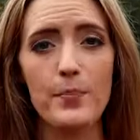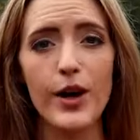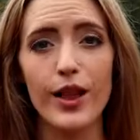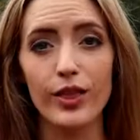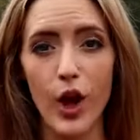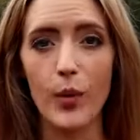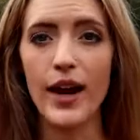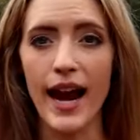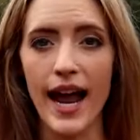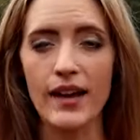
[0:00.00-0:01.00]
upper and
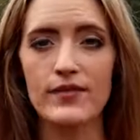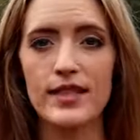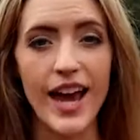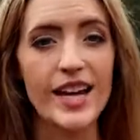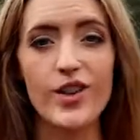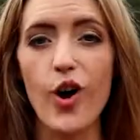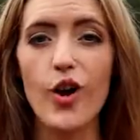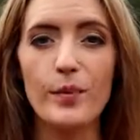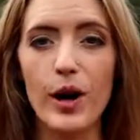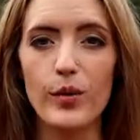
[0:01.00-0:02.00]
lower halves, and it's
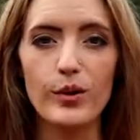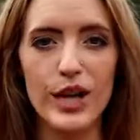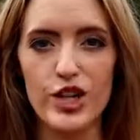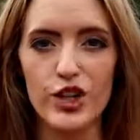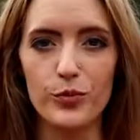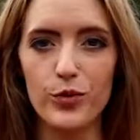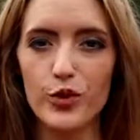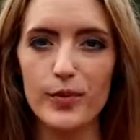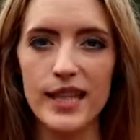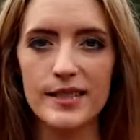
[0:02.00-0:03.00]
all about rotational
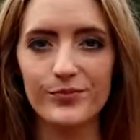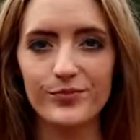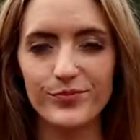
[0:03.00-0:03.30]
movement.